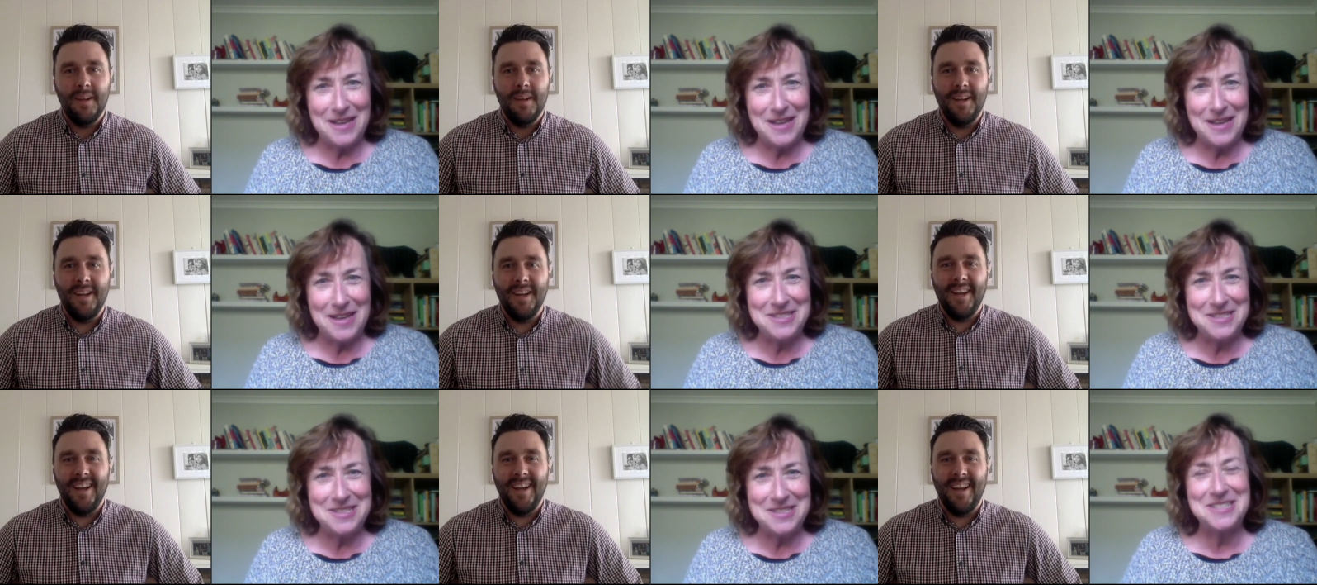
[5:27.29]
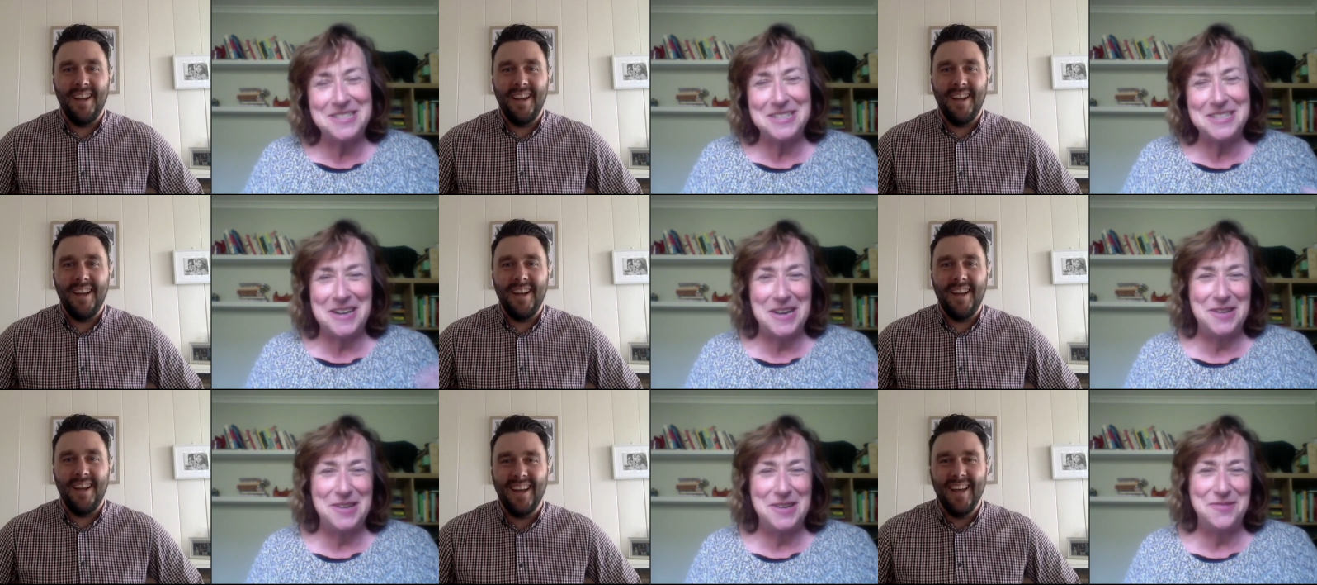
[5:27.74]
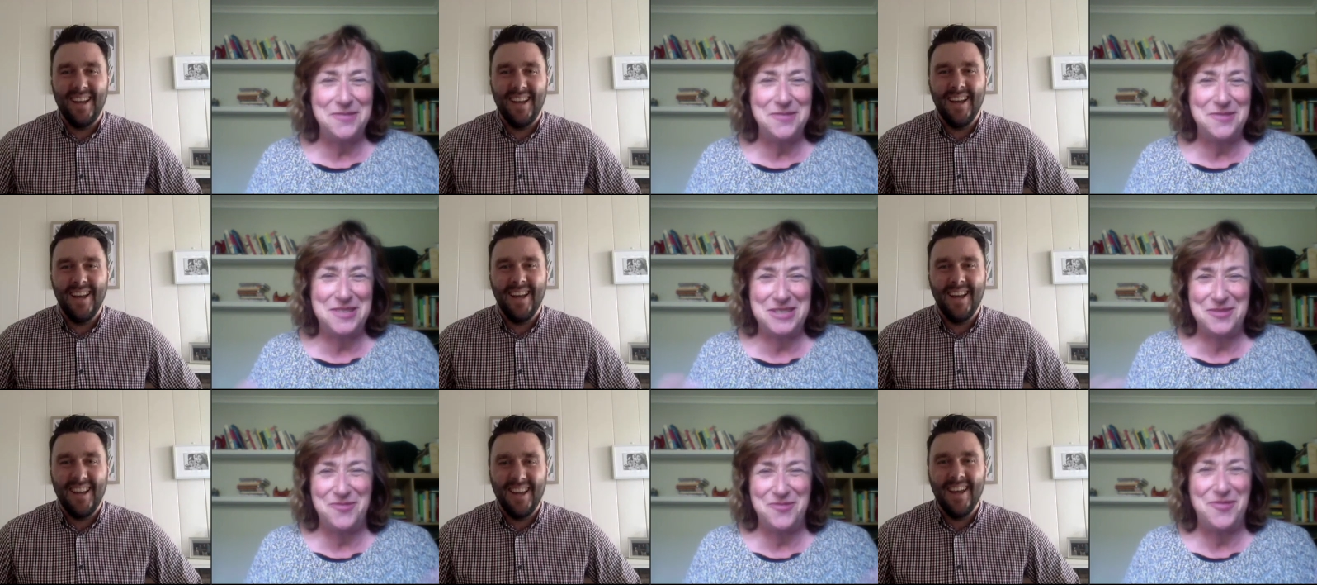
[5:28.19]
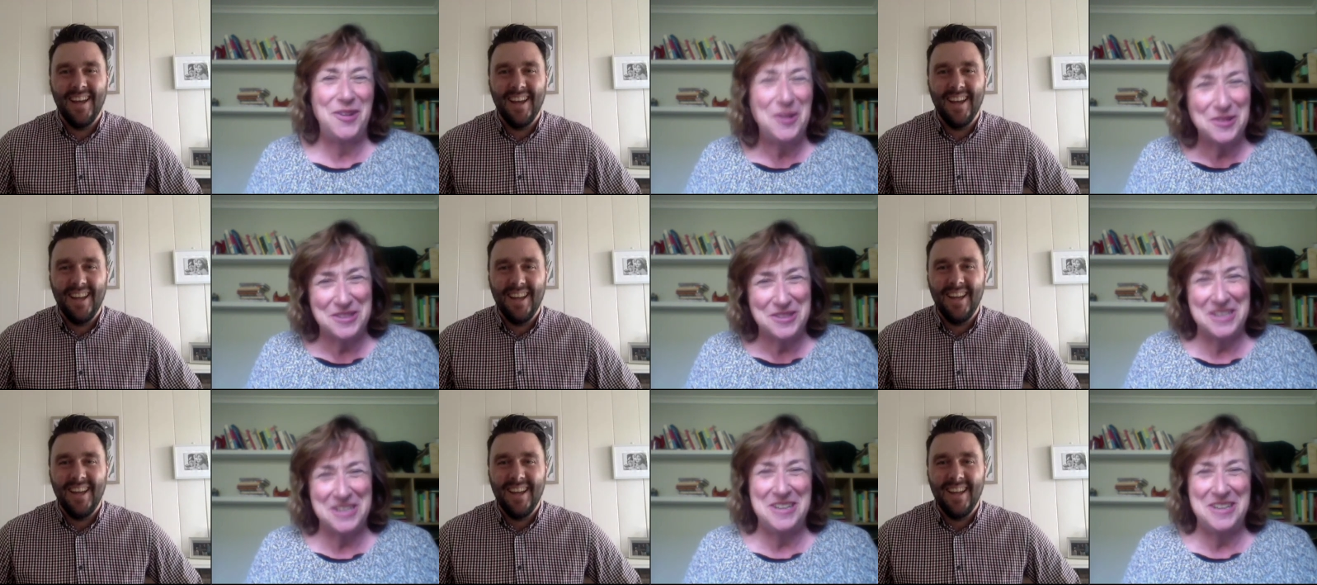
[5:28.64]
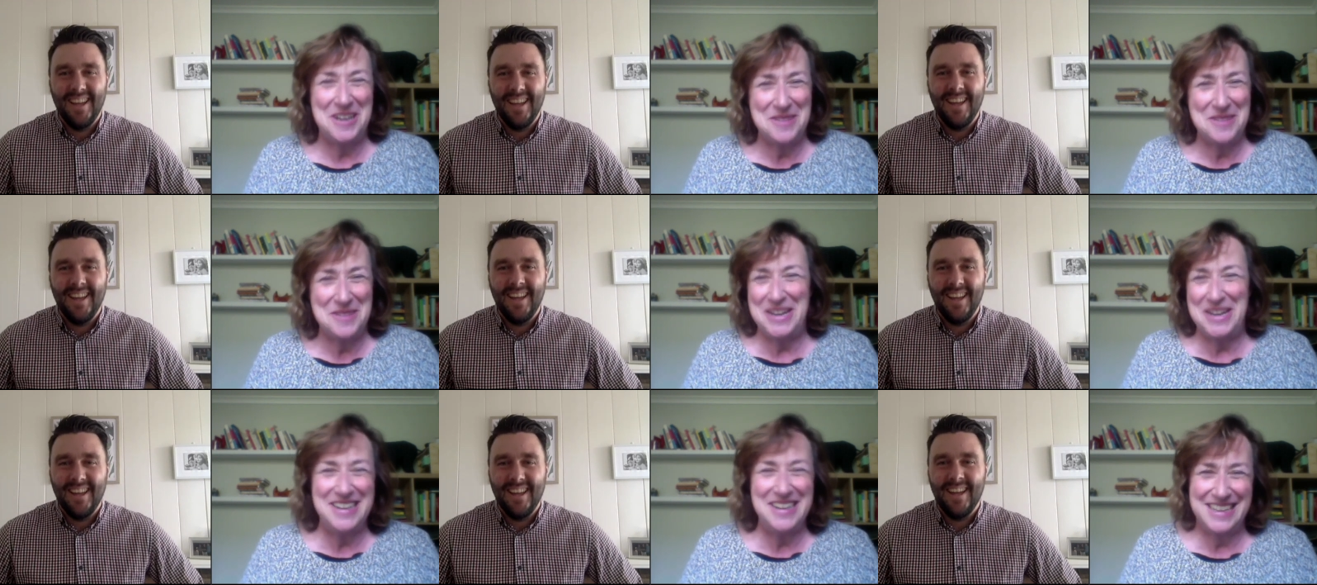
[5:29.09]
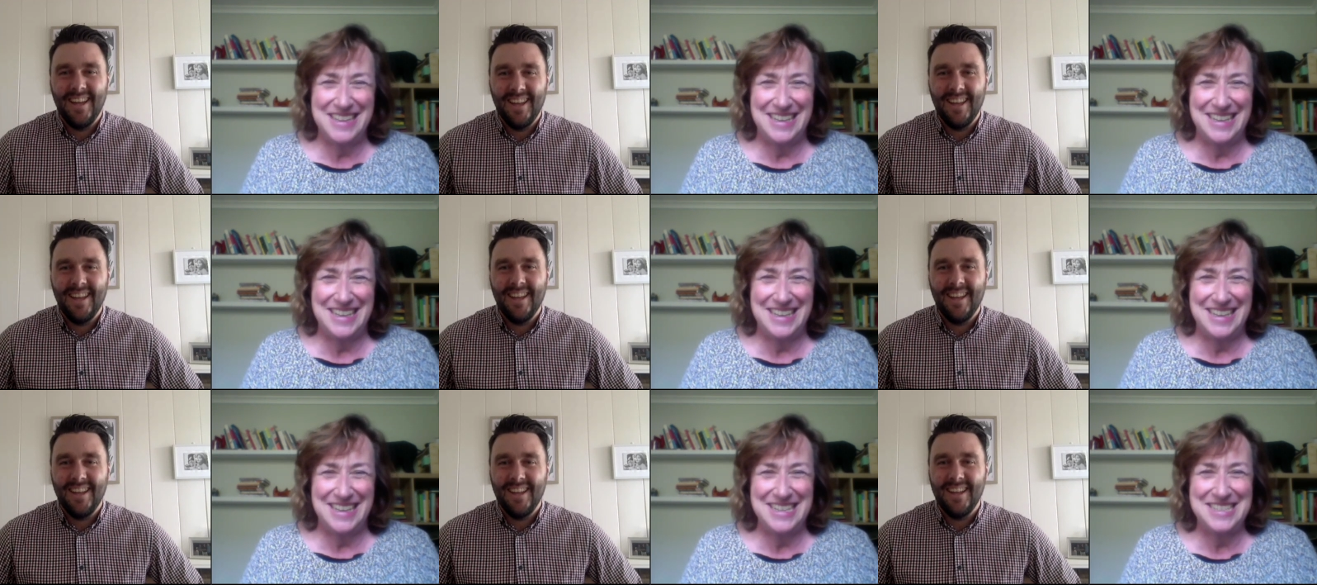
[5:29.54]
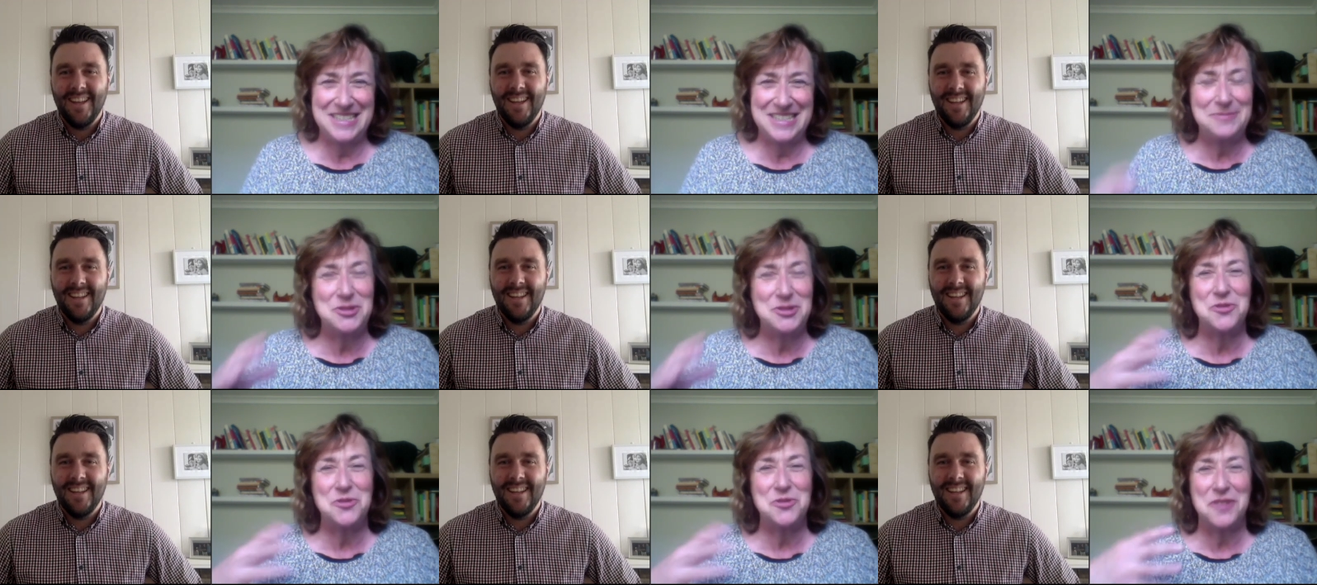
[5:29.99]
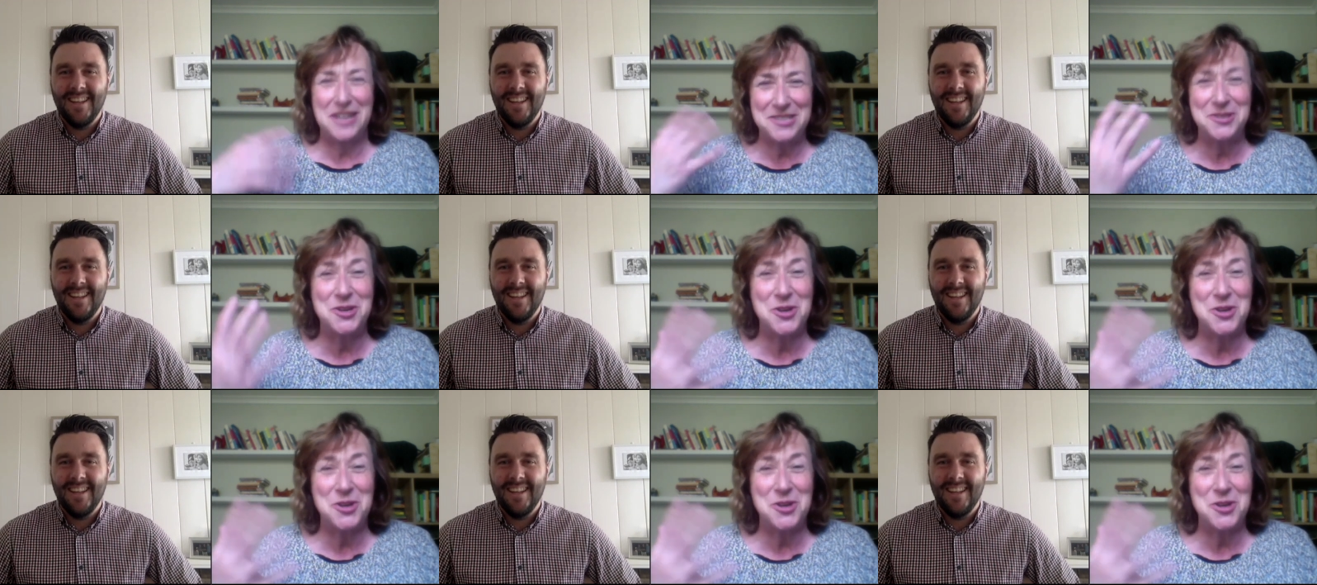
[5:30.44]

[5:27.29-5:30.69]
Speaker 1: It's just a kind of default that I'm in, I guess, that I'm trying to